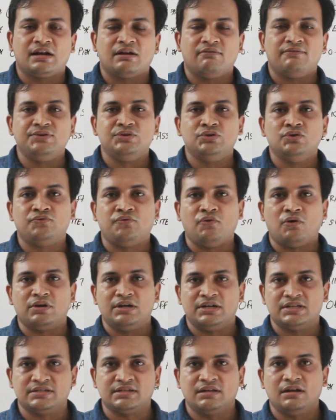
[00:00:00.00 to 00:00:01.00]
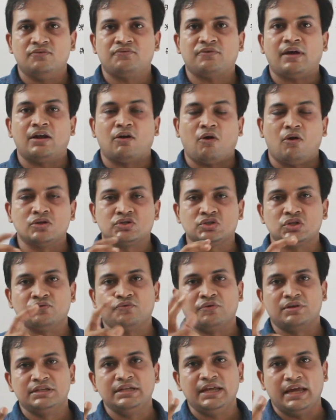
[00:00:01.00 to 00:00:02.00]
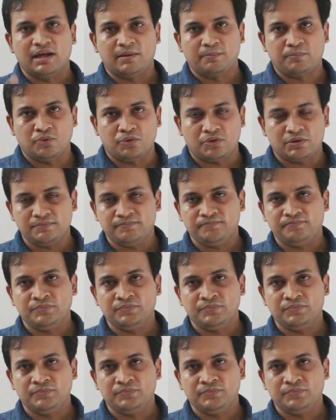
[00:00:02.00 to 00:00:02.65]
revenue for itself and also for the airport.